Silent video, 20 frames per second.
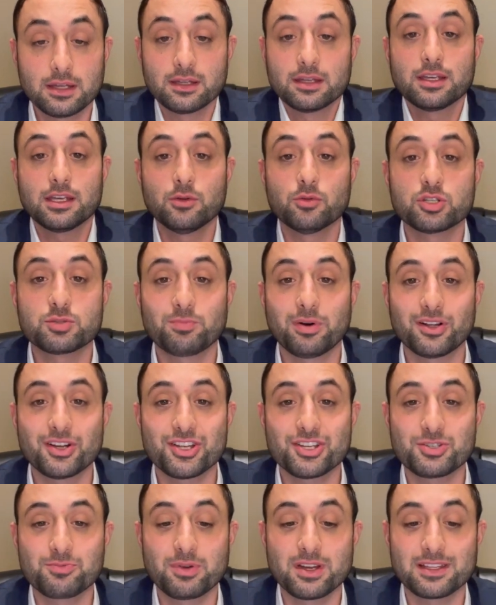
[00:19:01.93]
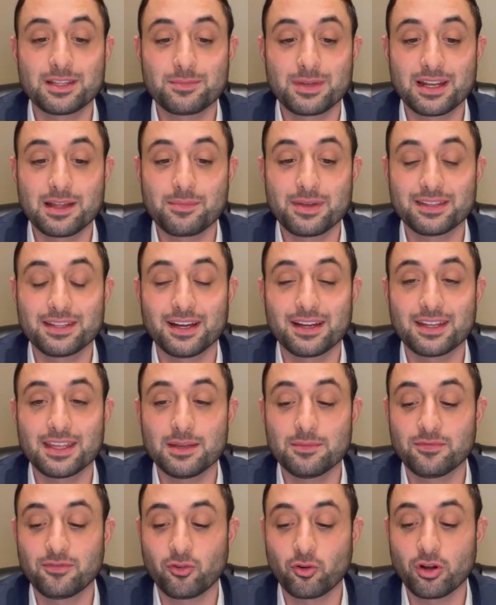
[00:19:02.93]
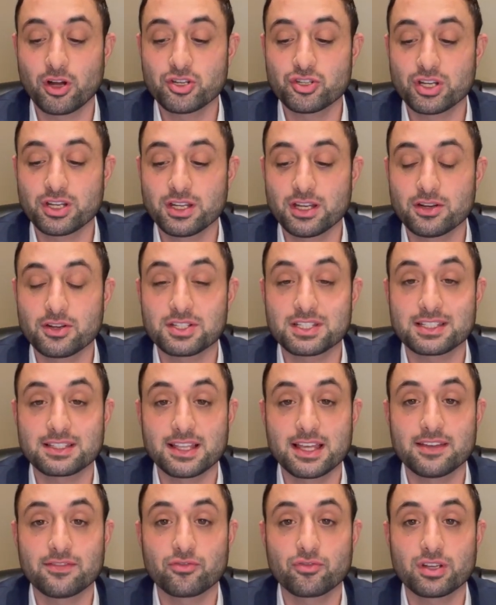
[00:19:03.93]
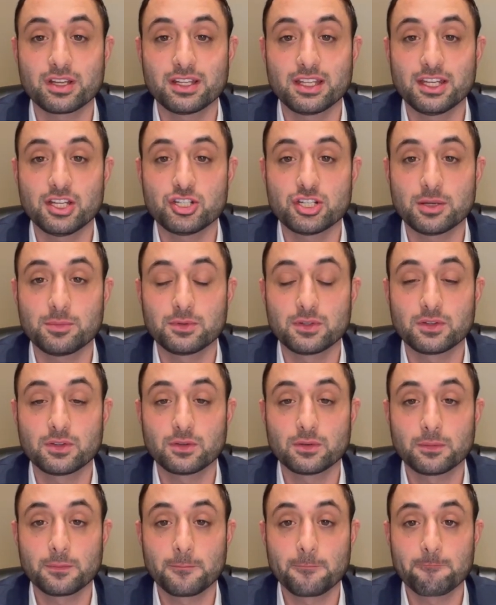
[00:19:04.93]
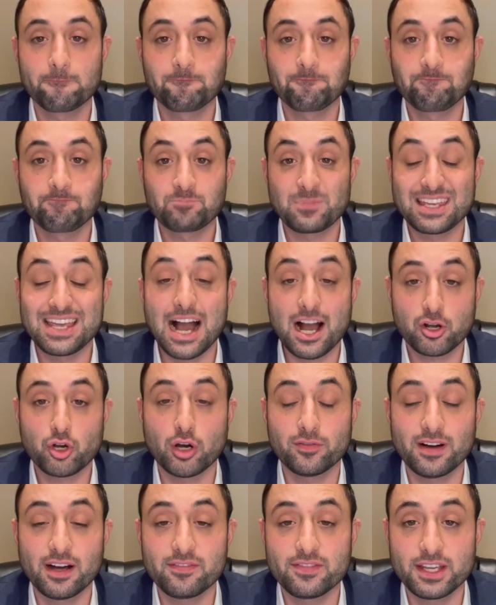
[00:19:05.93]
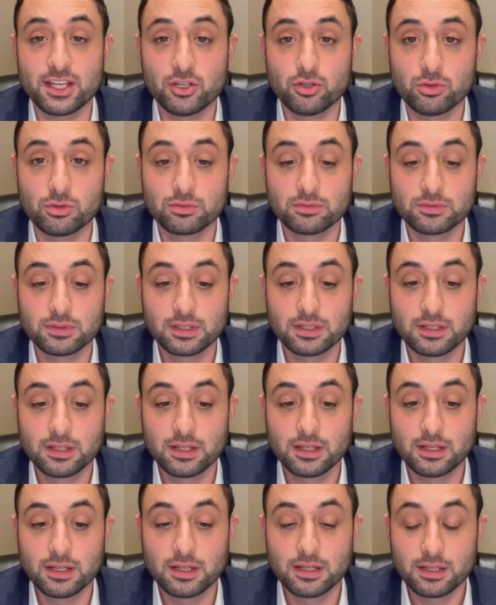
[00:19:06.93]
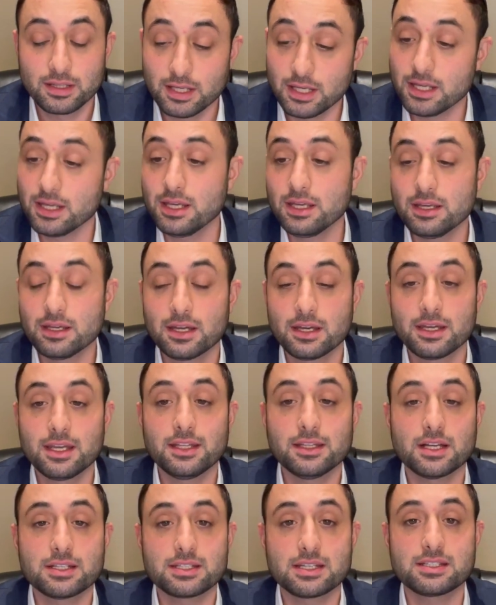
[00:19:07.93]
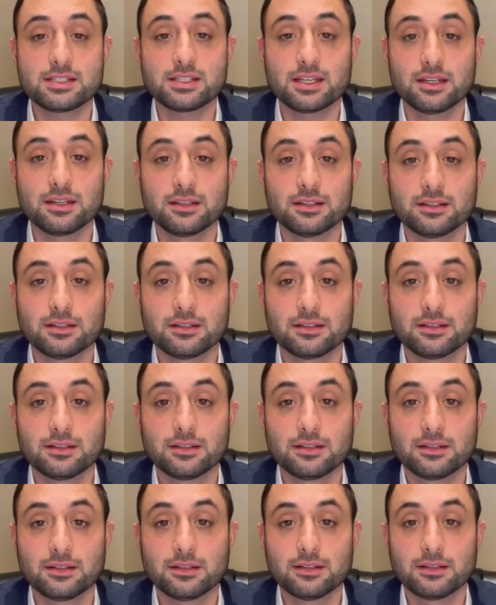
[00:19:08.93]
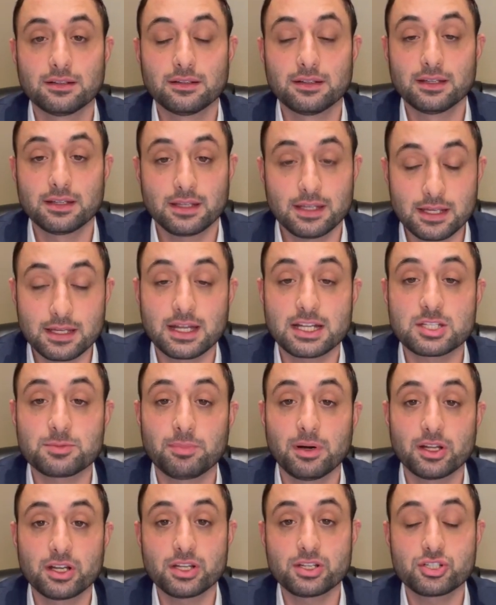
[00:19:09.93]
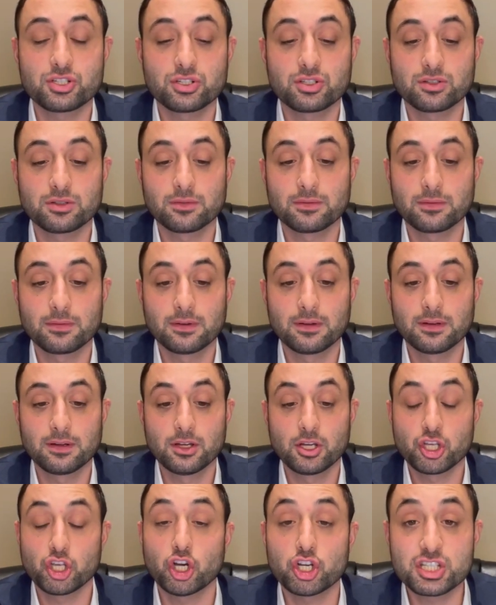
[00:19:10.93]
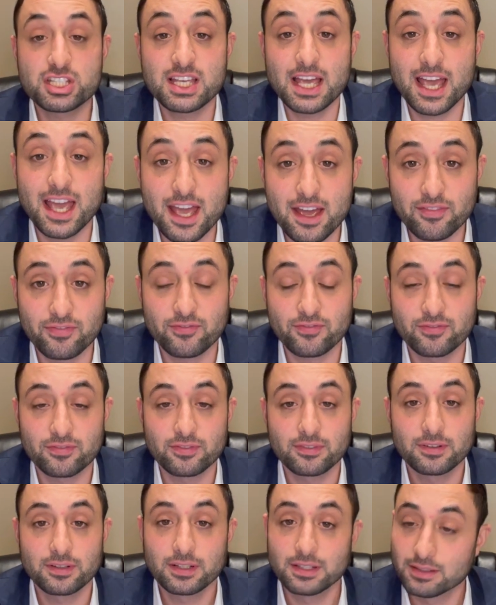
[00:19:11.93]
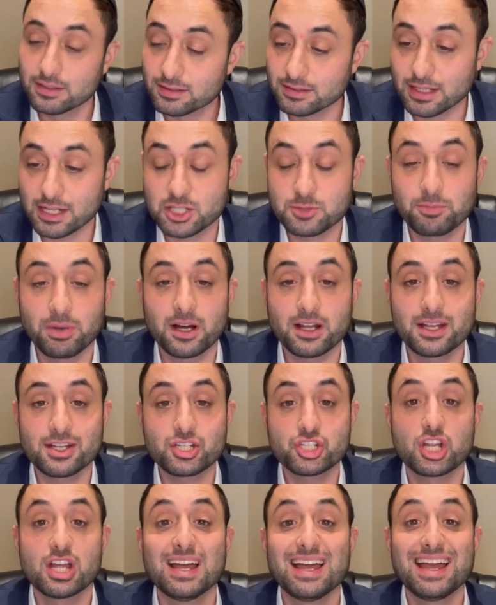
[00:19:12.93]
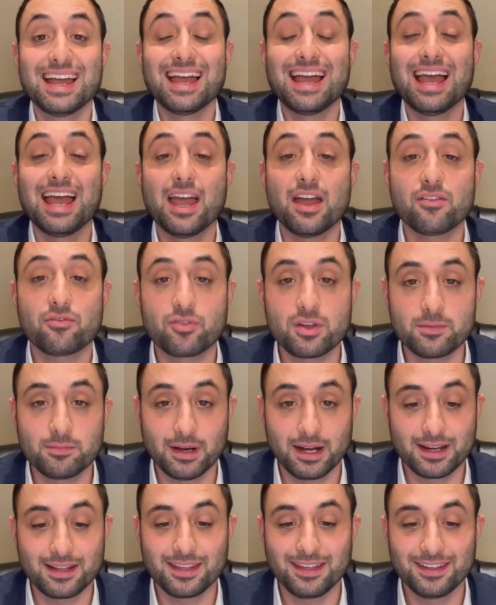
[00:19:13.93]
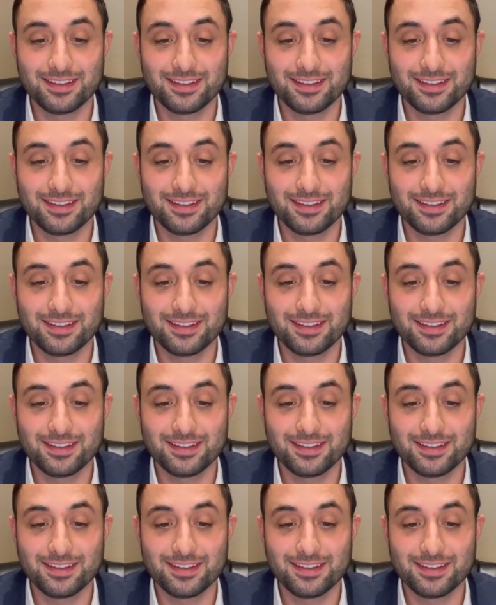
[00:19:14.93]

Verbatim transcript: He was punished, ben 400 years, slavery in Egypt. Yaakov Avinu, he, he does a sin. He gets punished. Yosef gets punished. Everybody.